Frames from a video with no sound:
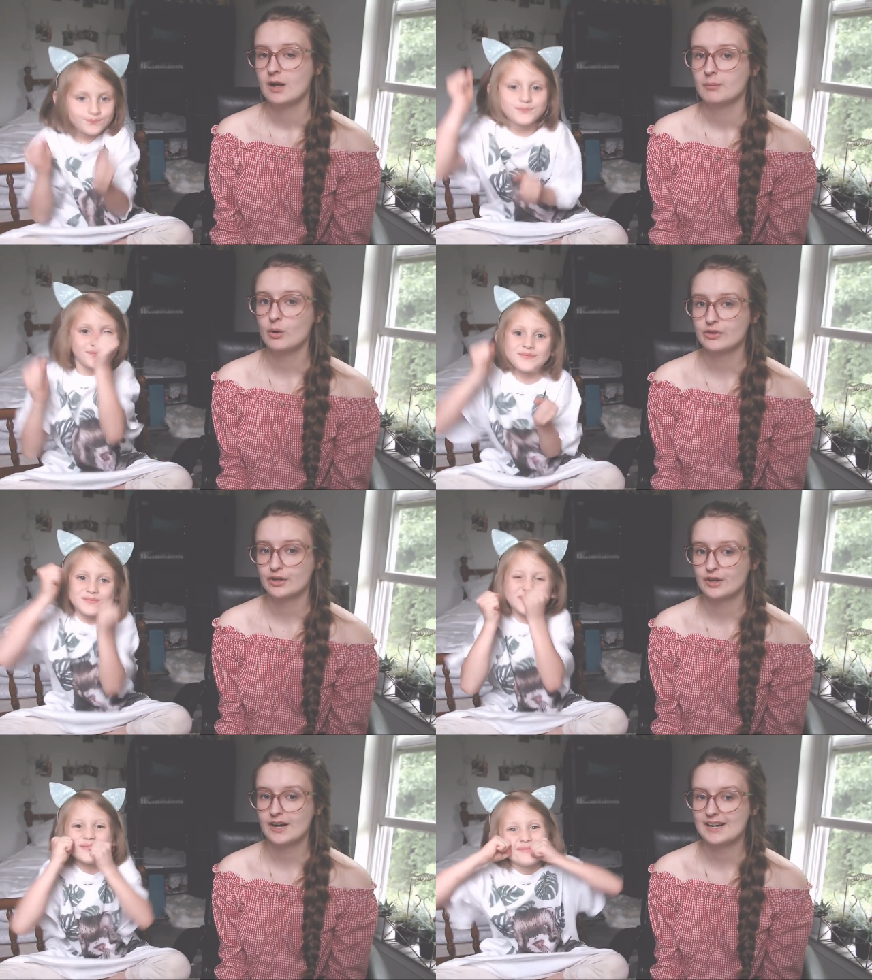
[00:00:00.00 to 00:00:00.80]
Speaker 1: Both
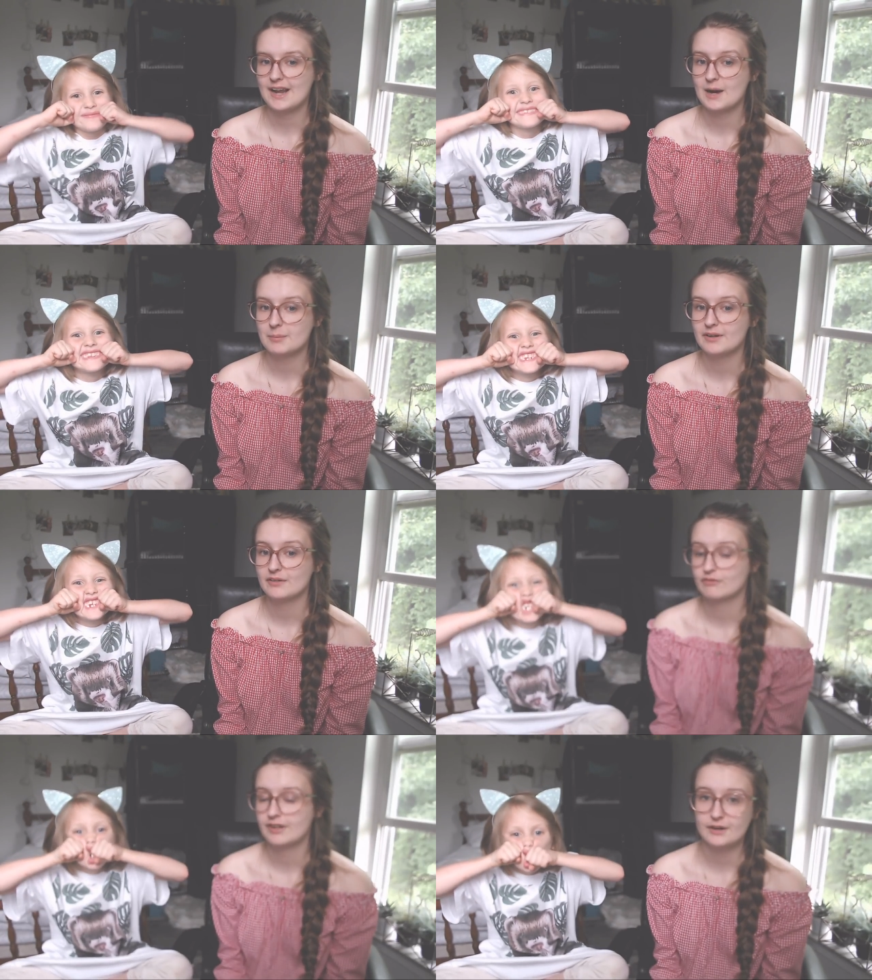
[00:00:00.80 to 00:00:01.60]
her and
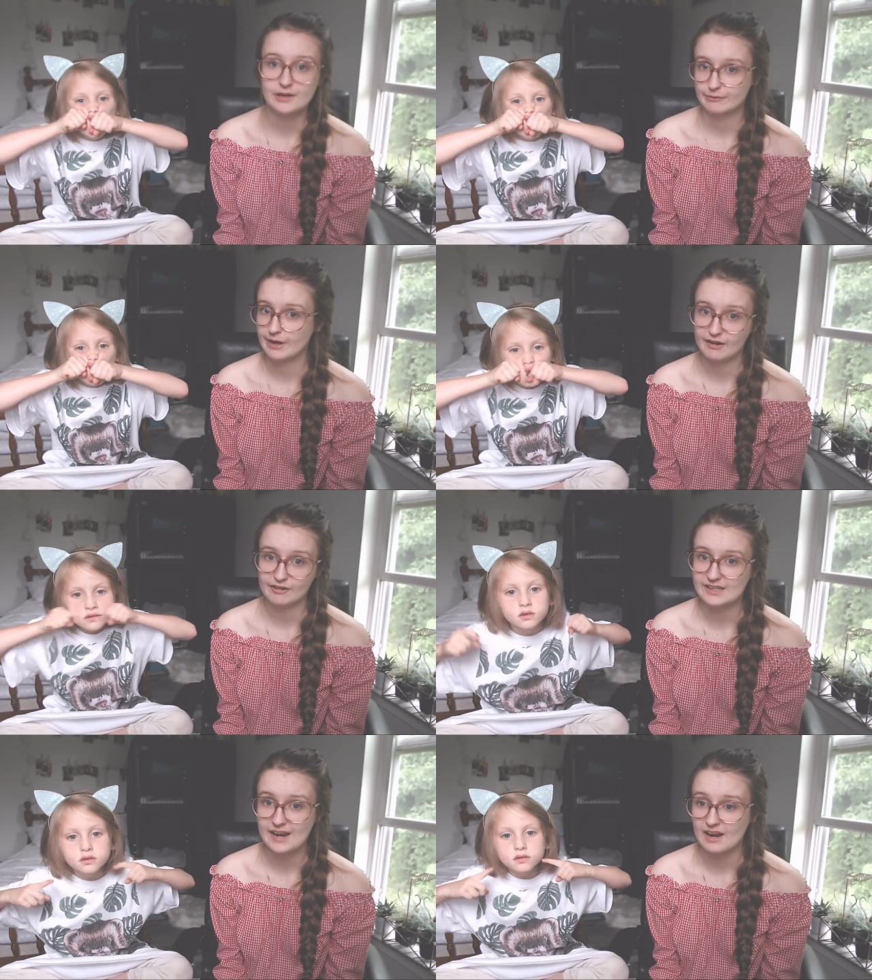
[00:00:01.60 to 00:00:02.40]
Appa very
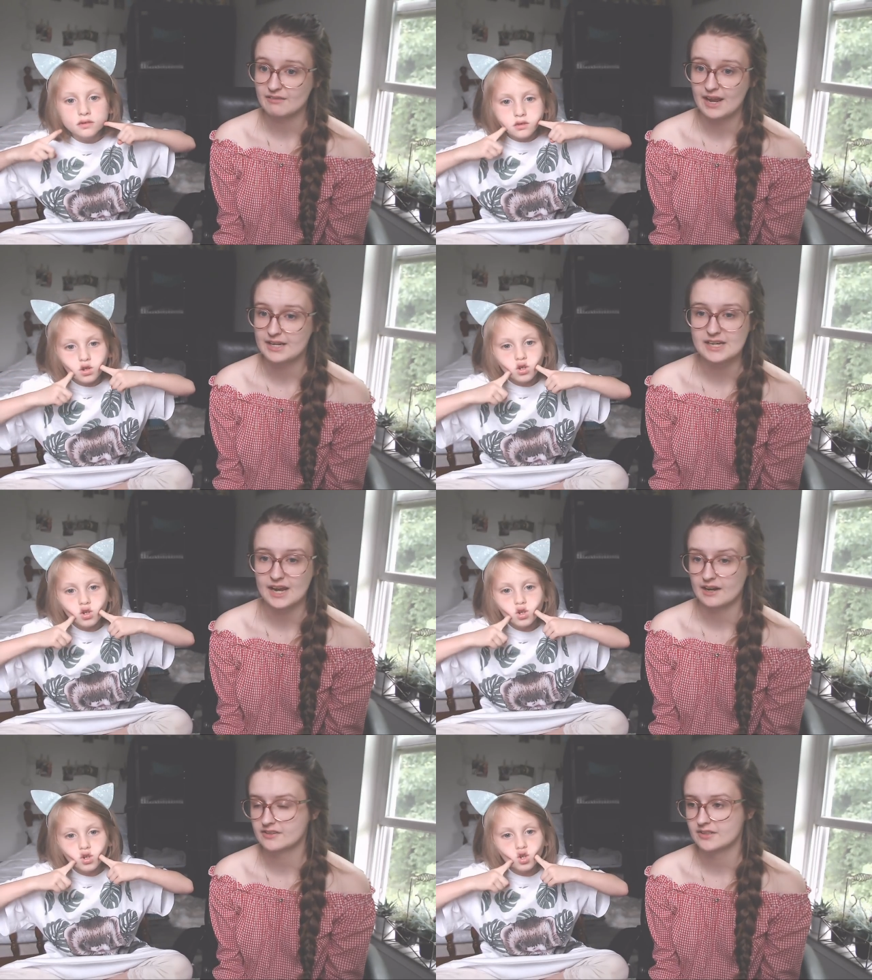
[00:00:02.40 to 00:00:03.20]
rarely have any
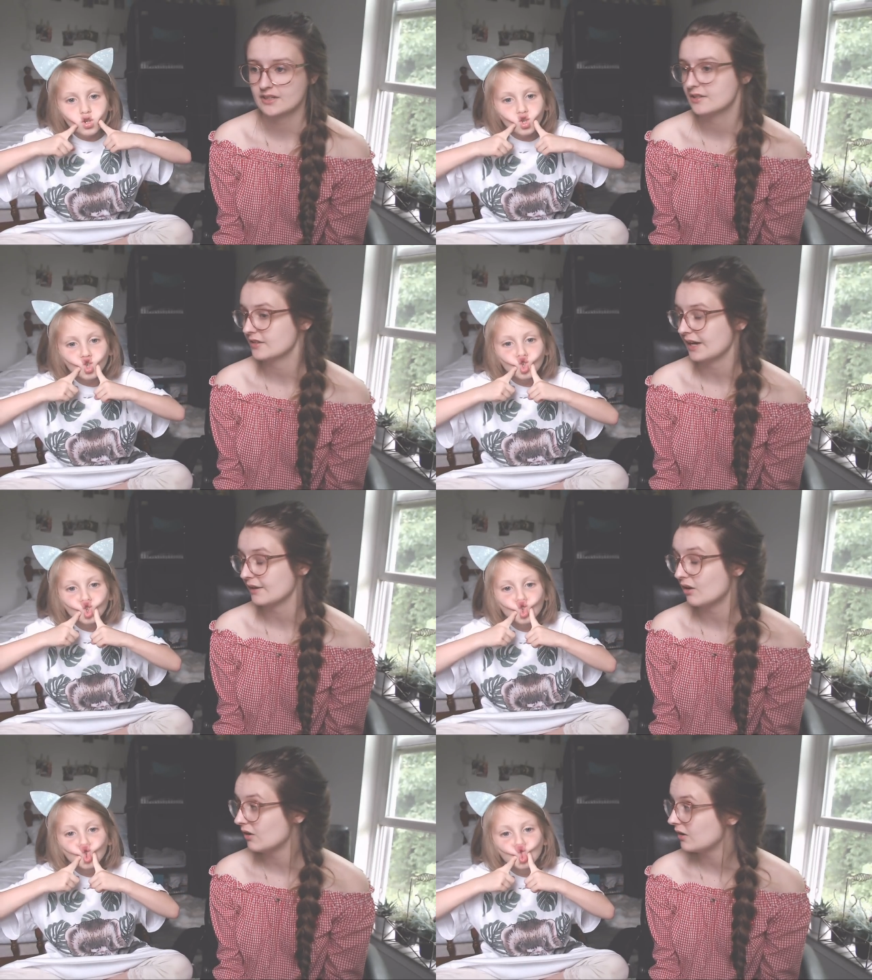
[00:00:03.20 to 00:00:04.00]
accidents at
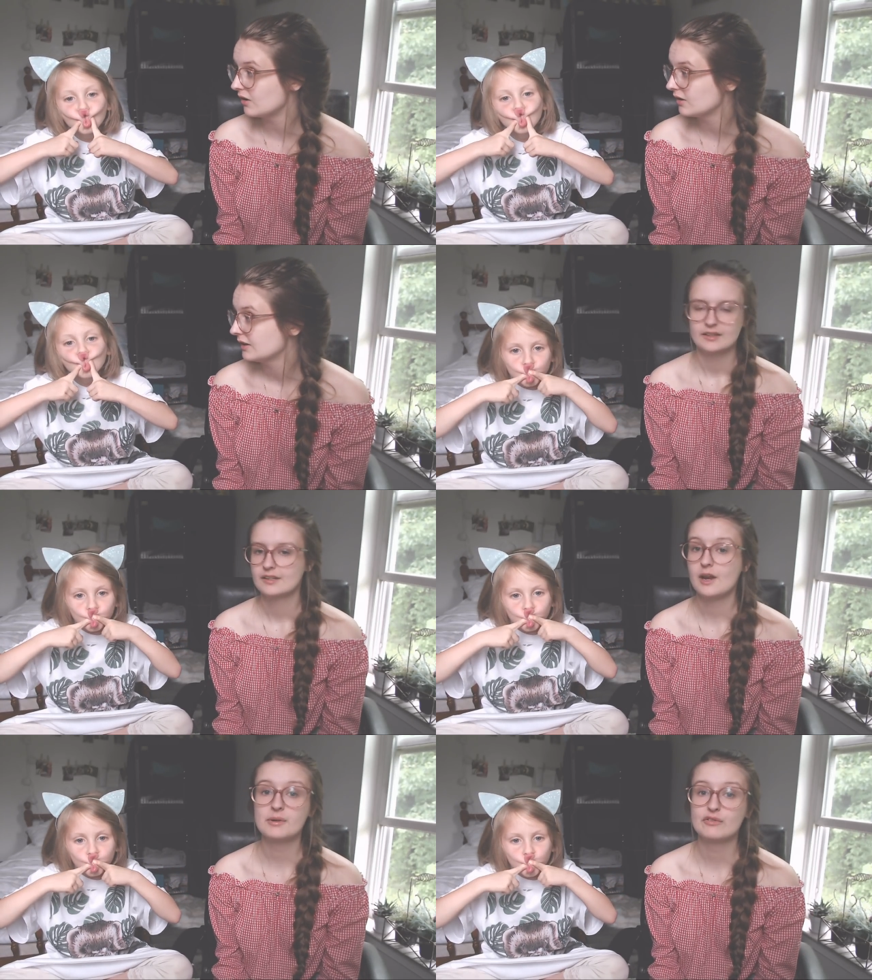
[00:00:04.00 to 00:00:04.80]
all.
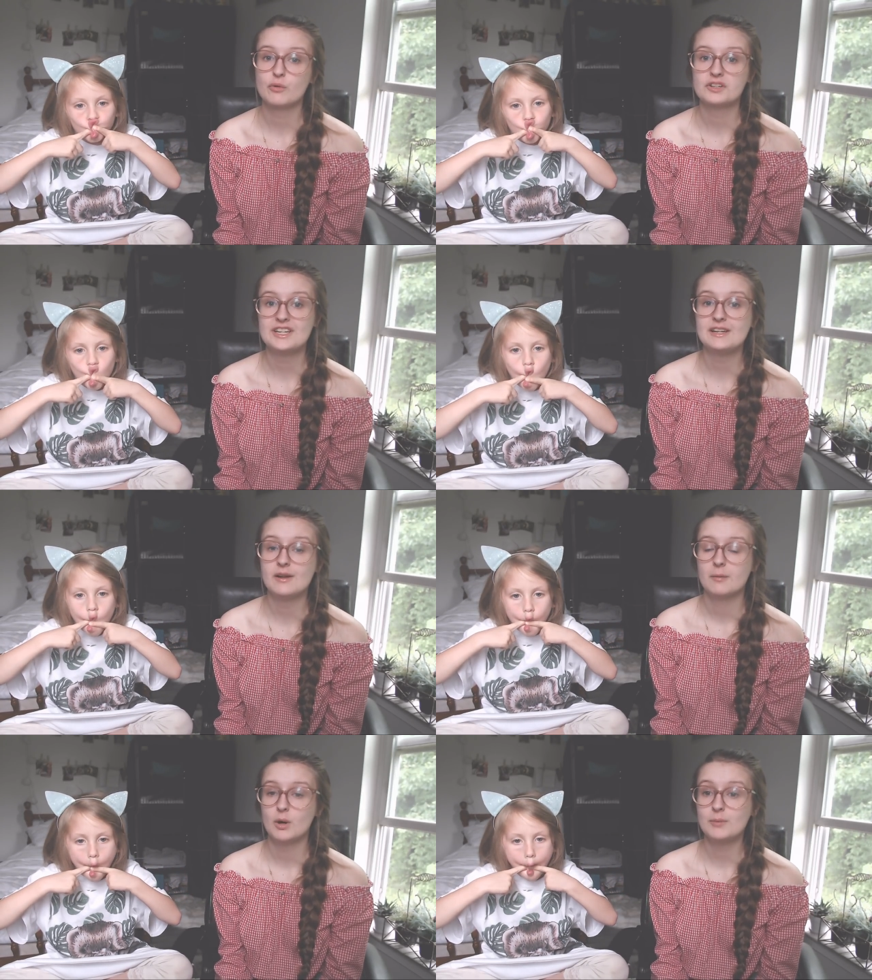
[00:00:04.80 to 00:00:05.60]
Number 14,
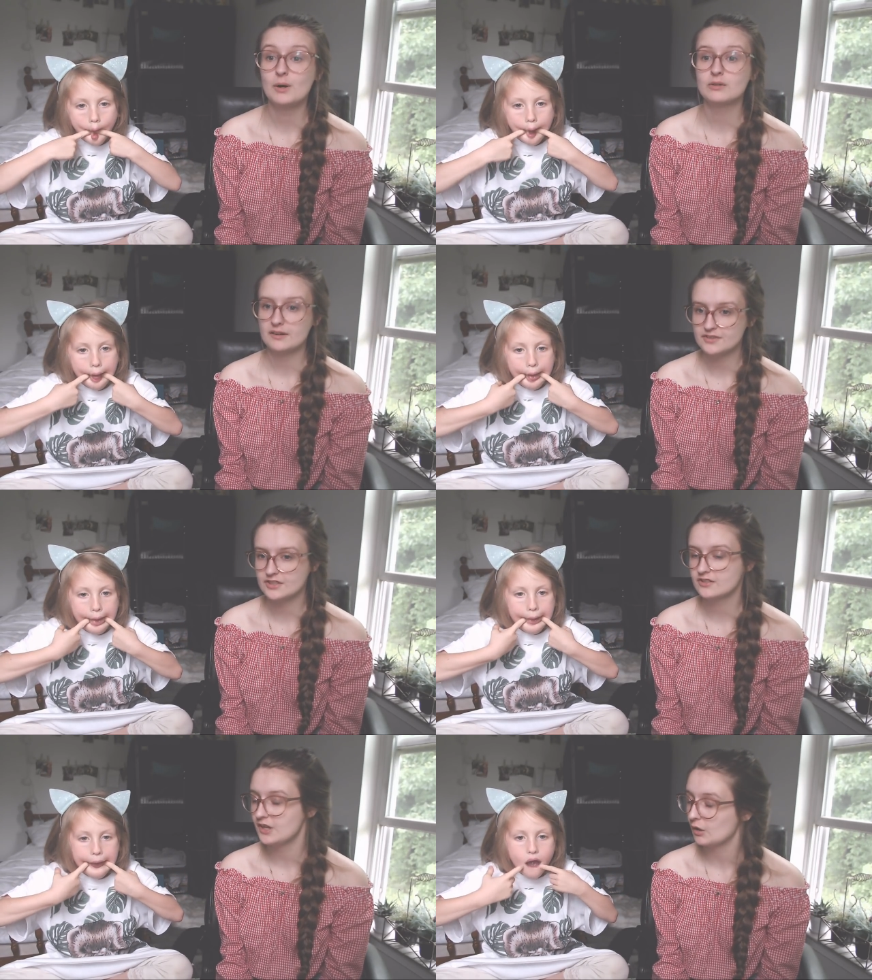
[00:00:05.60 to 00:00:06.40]
Momo loves
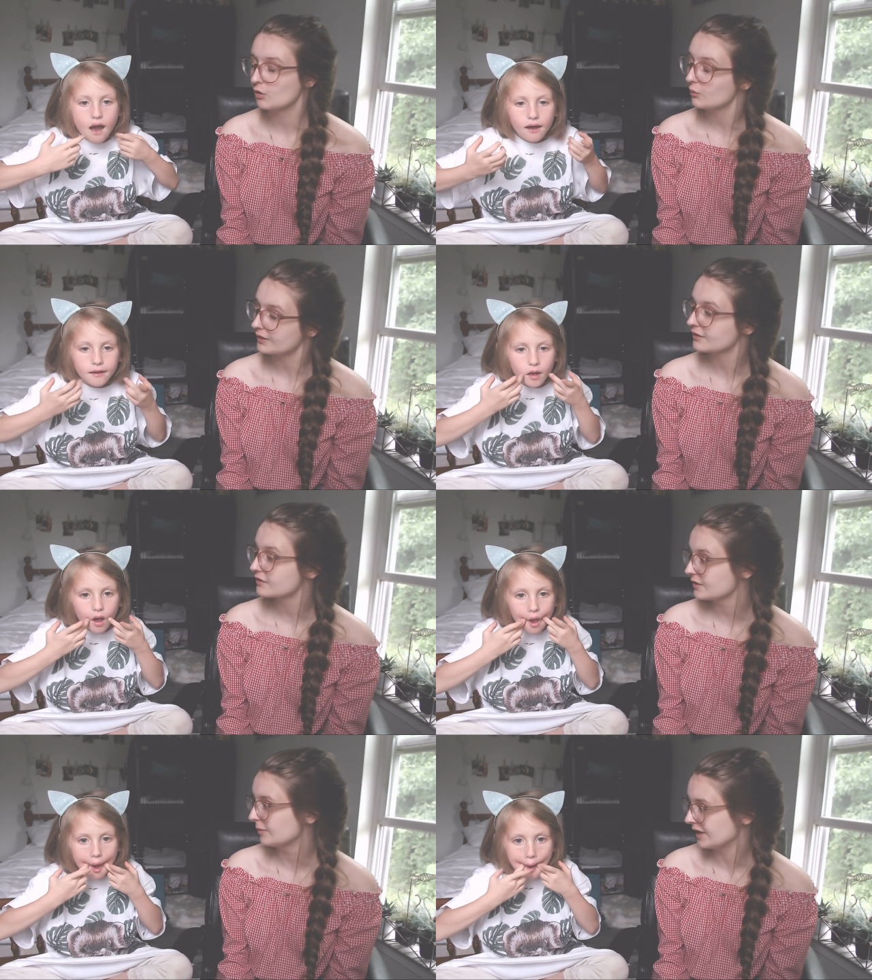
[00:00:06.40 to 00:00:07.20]
to snuggle with her
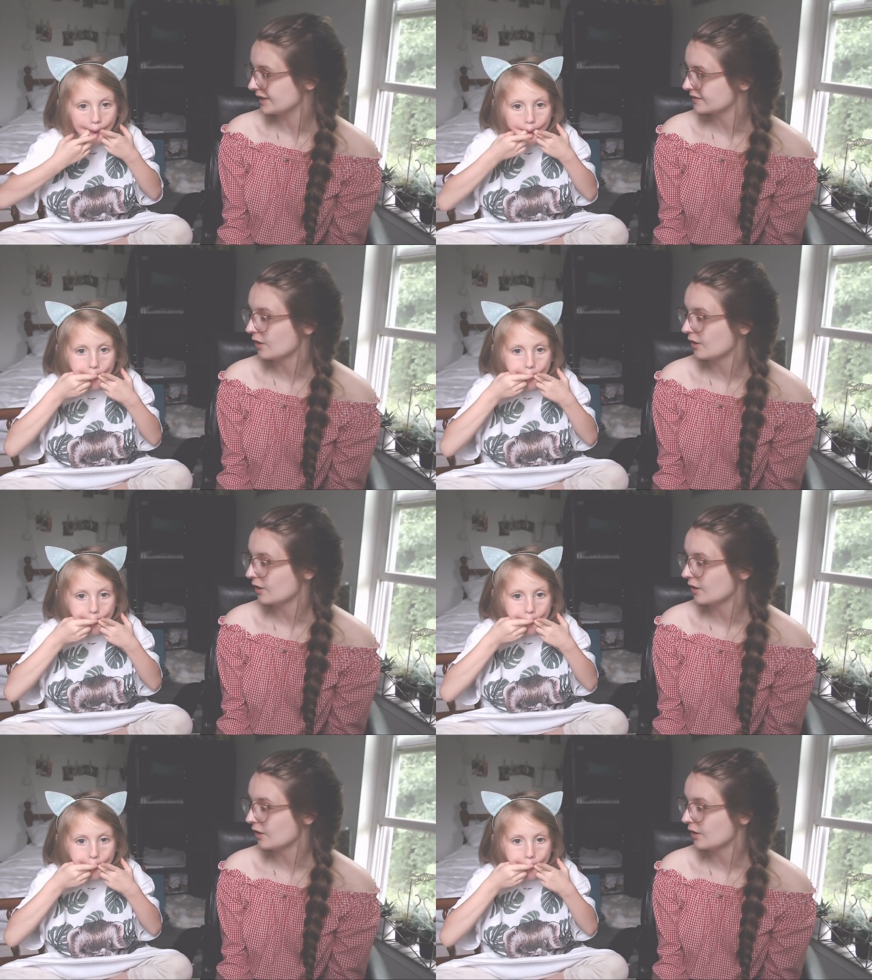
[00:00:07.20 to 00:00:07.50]
siblings.